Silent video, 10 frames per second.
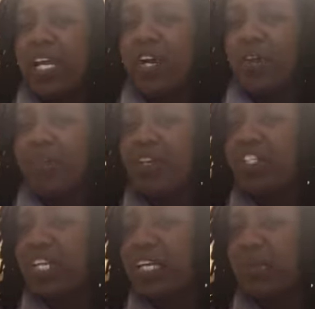in her
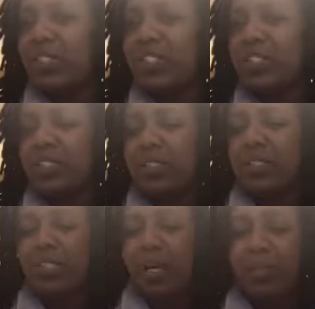French language?
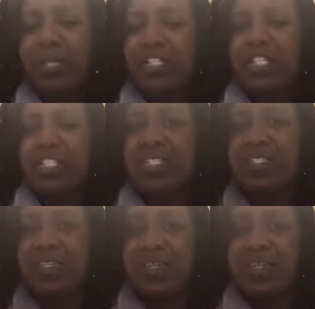Dumb bitches.